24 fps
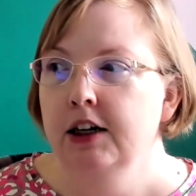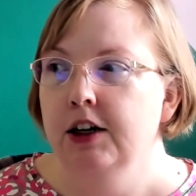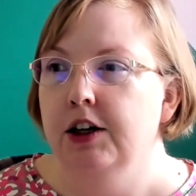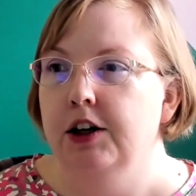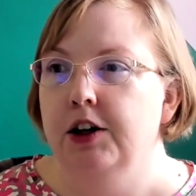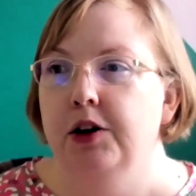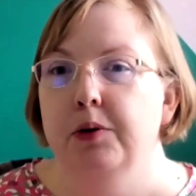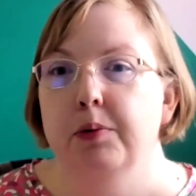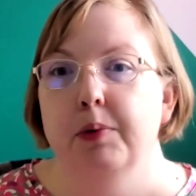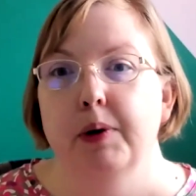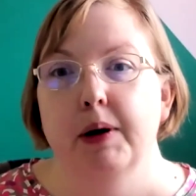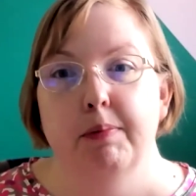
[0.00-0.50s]

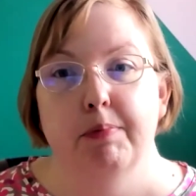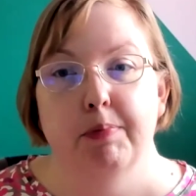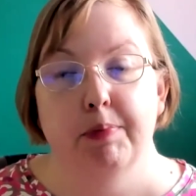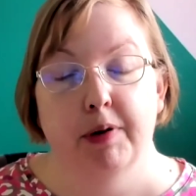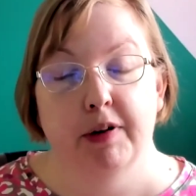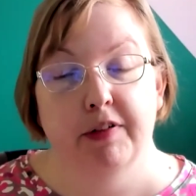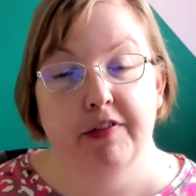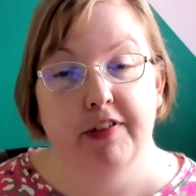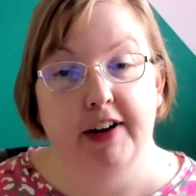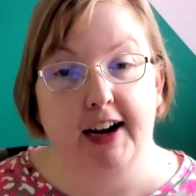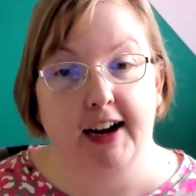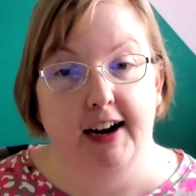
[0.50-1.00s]
Could we
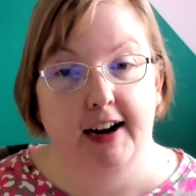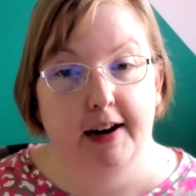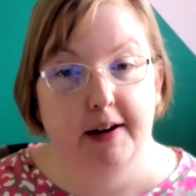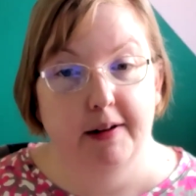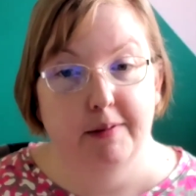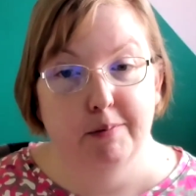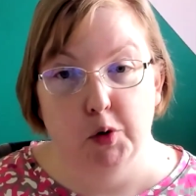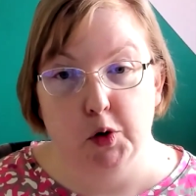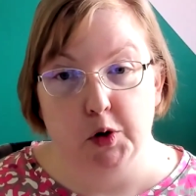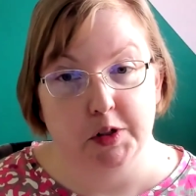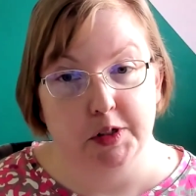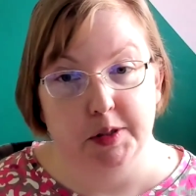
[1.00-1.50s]

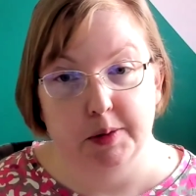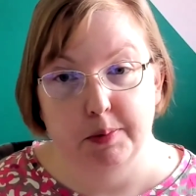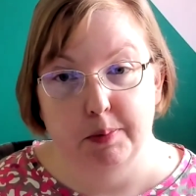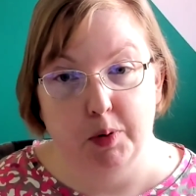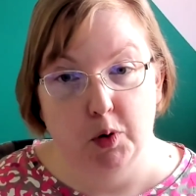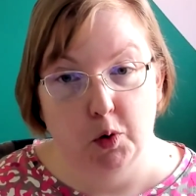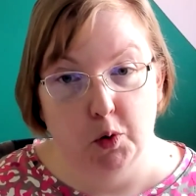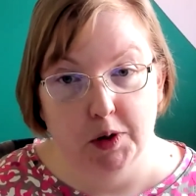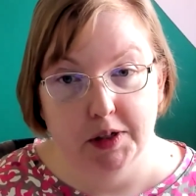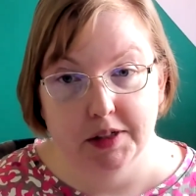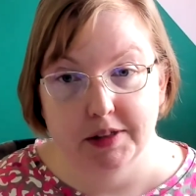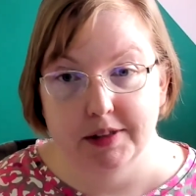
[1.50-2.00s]
provide more
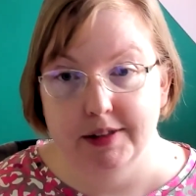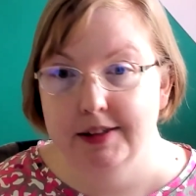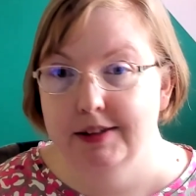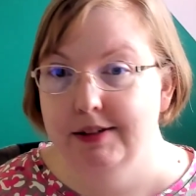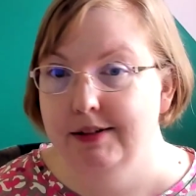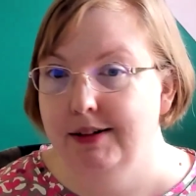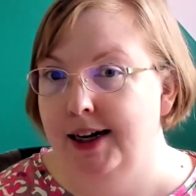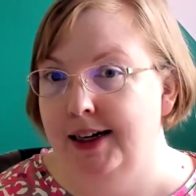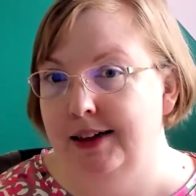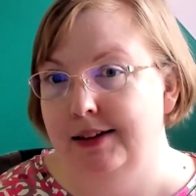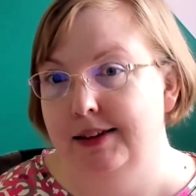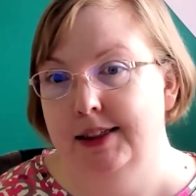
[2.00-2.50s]
support
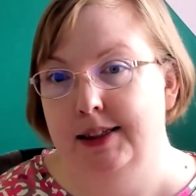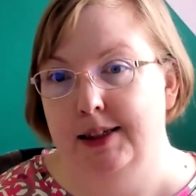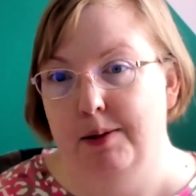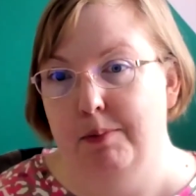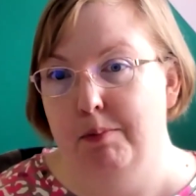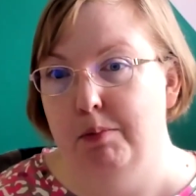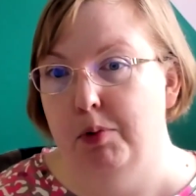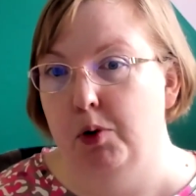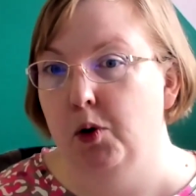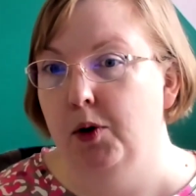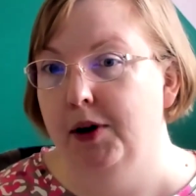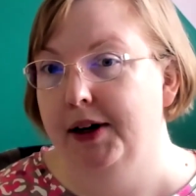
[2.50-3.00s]
at
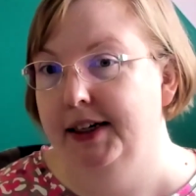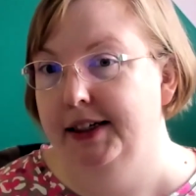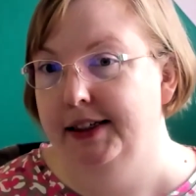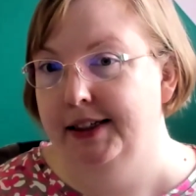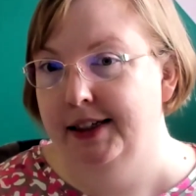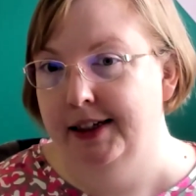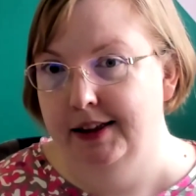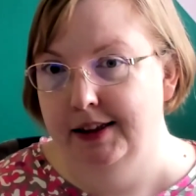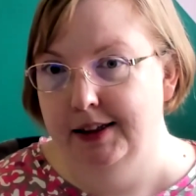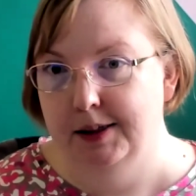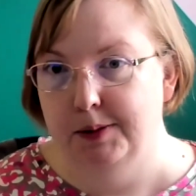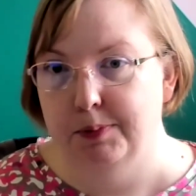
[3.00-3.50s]
some point
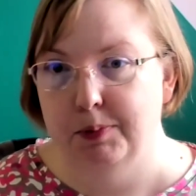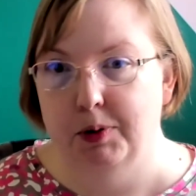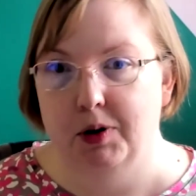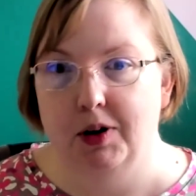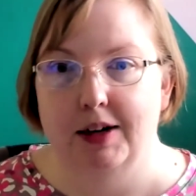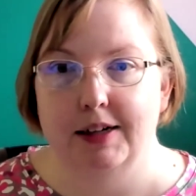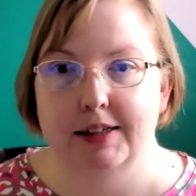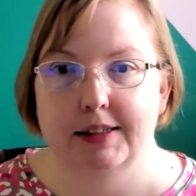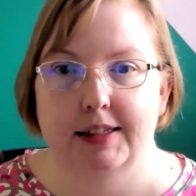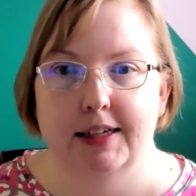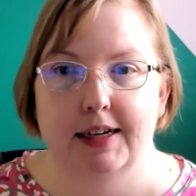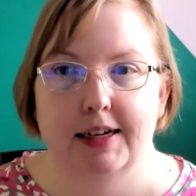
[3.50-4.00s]
in this
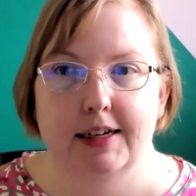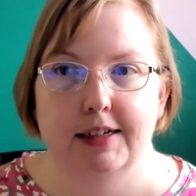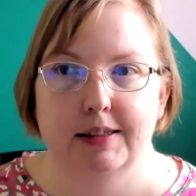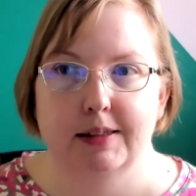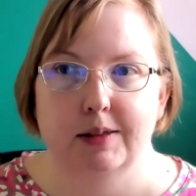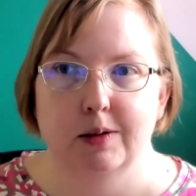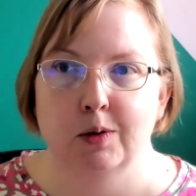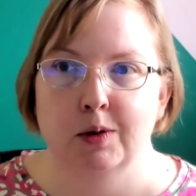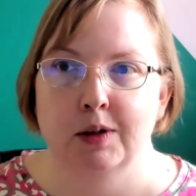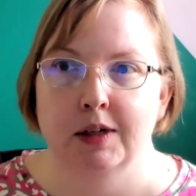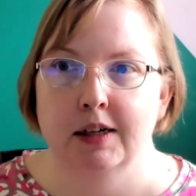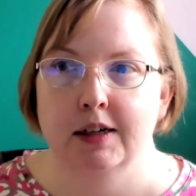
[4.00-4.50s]
process?
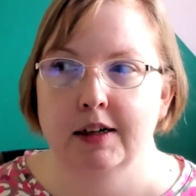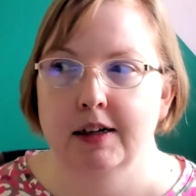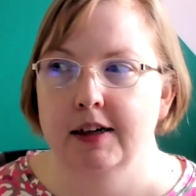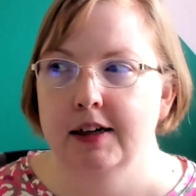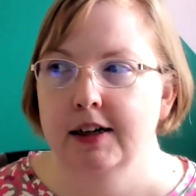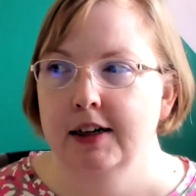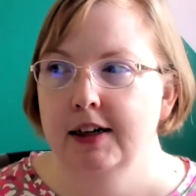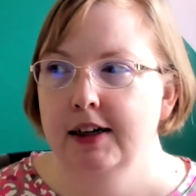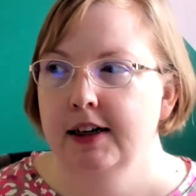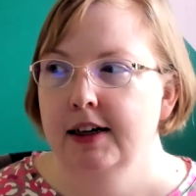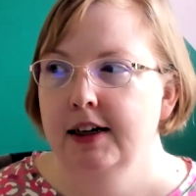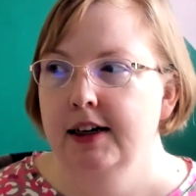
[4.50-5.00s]
Or,